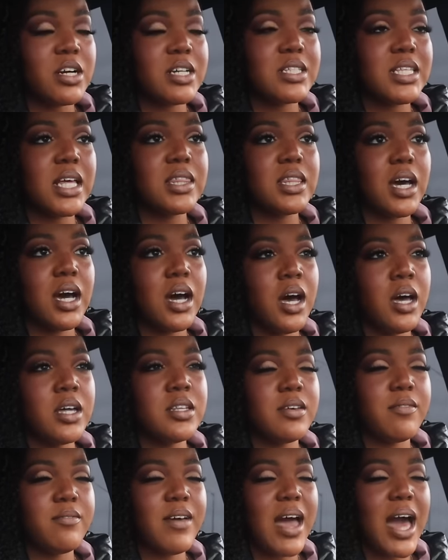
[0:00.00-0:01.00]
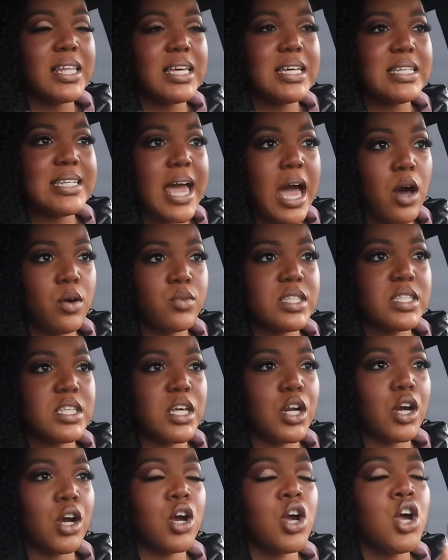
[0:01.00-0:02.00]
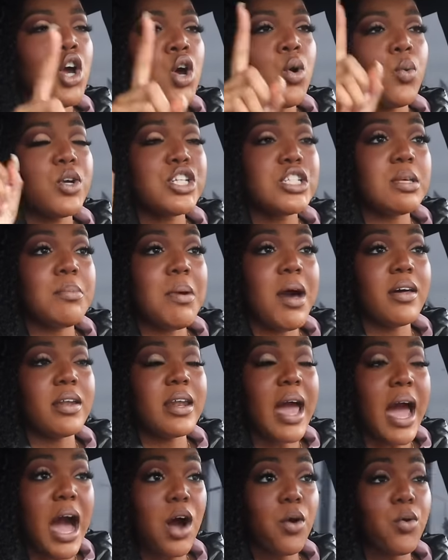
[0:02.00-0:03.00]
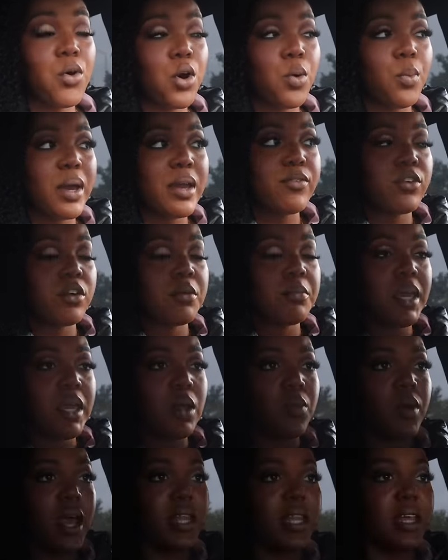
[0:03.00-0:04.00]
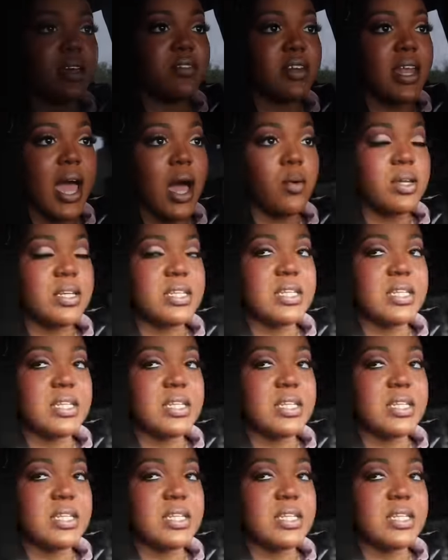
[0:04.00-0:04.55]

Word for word: It's at the Hunt Valley Town Center, which is about an hour away from me where I live now in